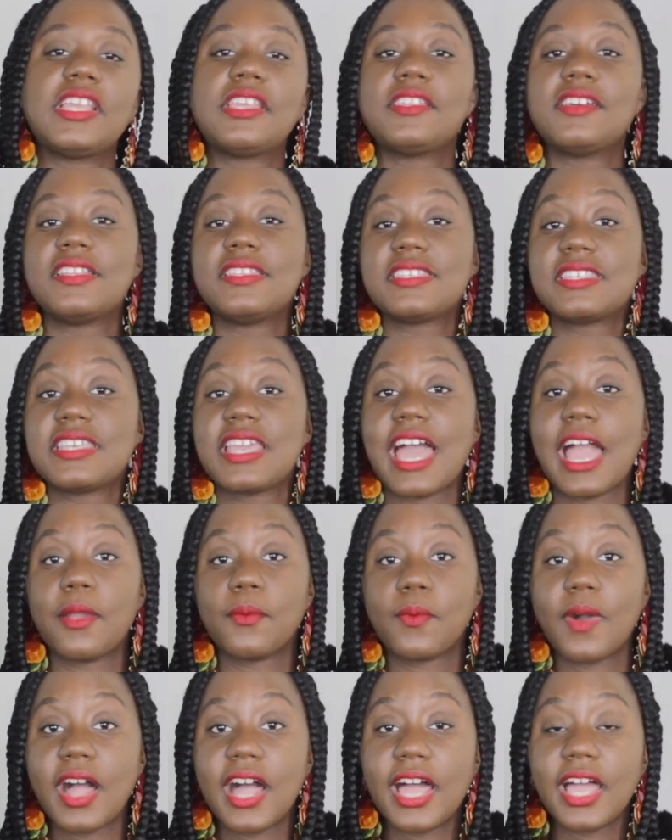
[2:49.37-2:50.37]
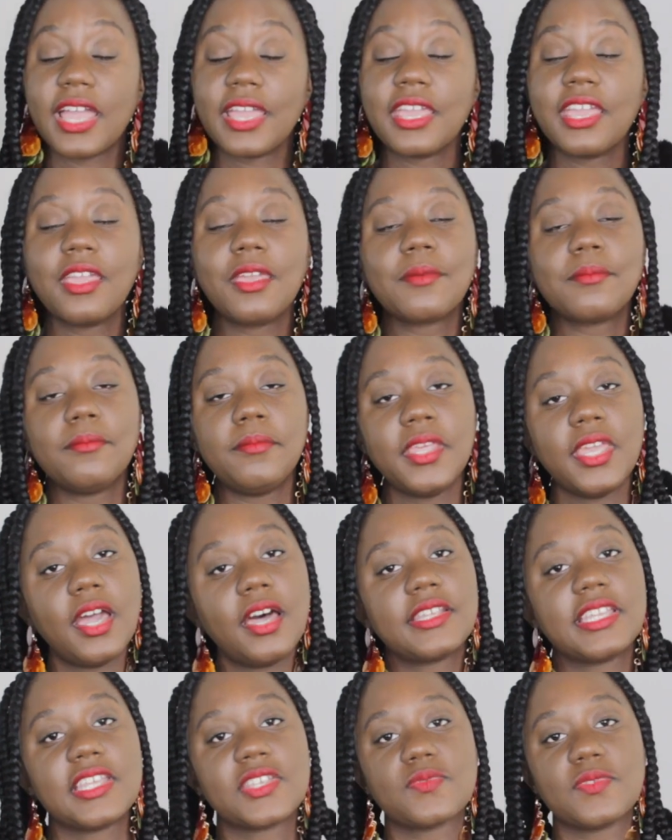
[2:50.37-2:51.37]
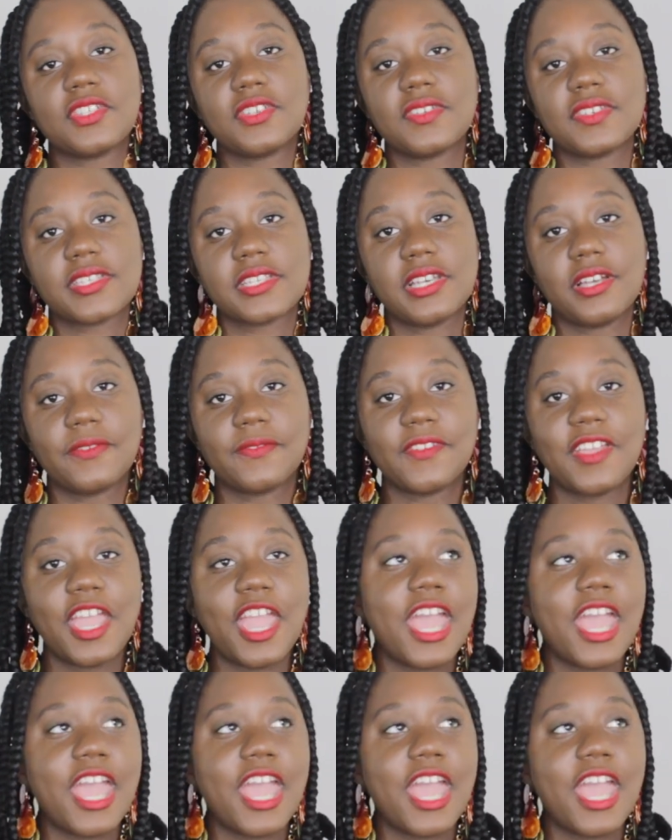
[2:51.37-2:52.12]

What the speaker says: little DIY. Be honest with yourself.